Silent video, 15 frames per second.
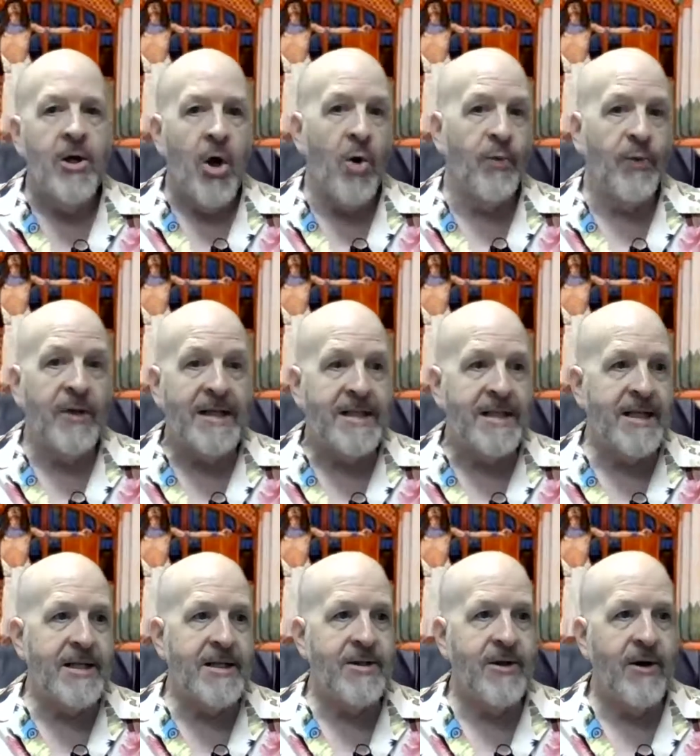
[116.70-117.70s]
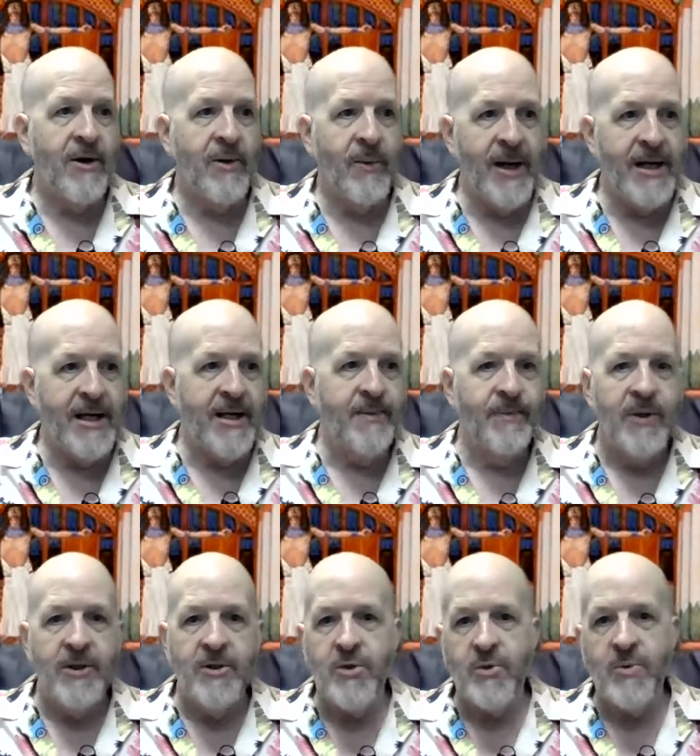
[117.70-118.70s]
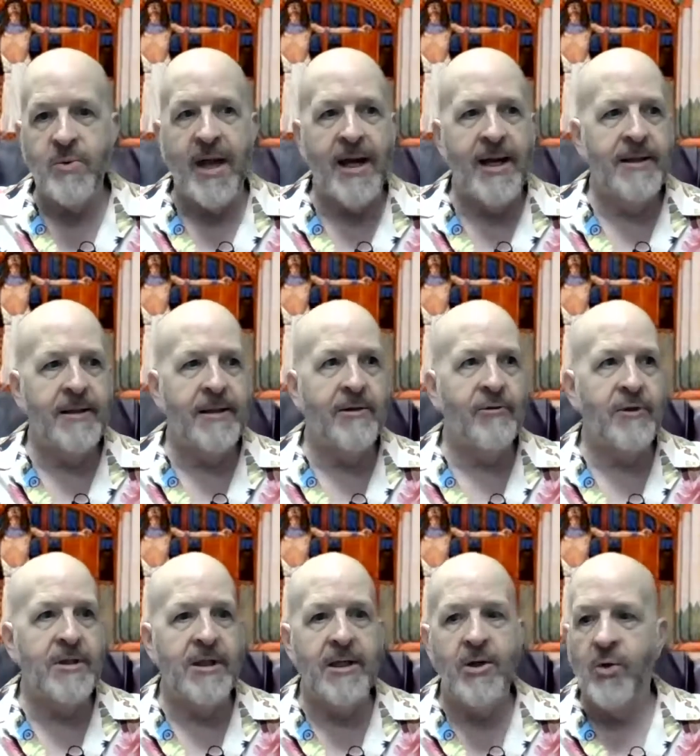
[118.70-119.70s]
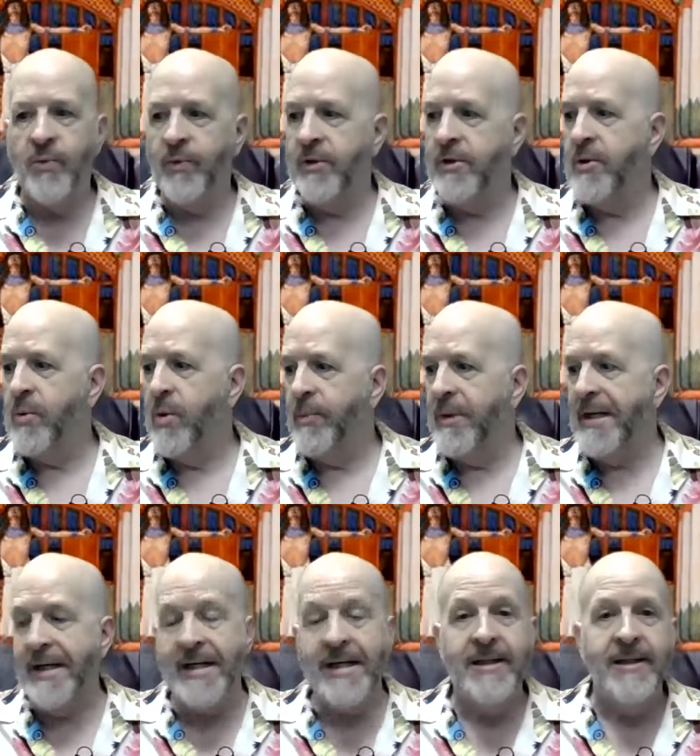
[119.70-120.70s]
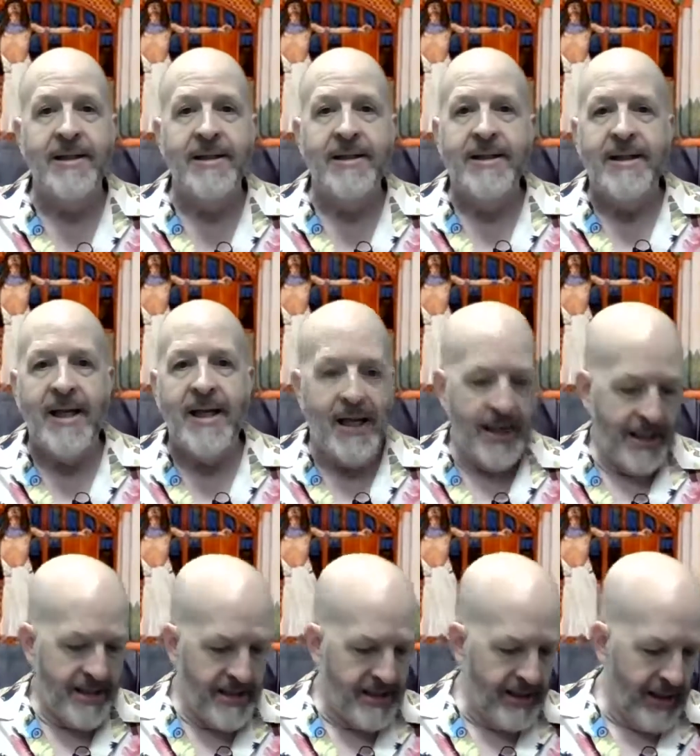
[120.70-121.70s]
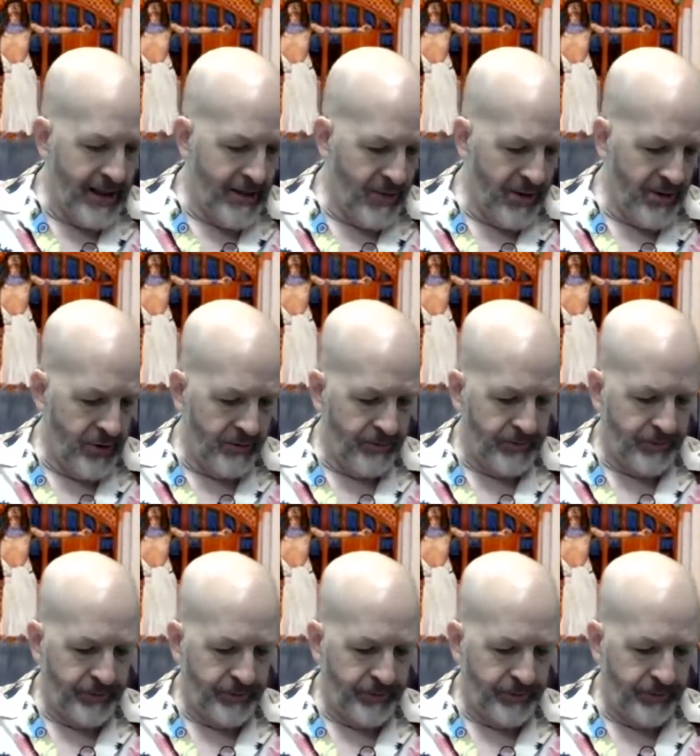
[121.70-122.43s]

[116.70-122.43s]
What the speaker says: Hopefully, it didn't already do that, and if it did, hopefully there won't be any damage.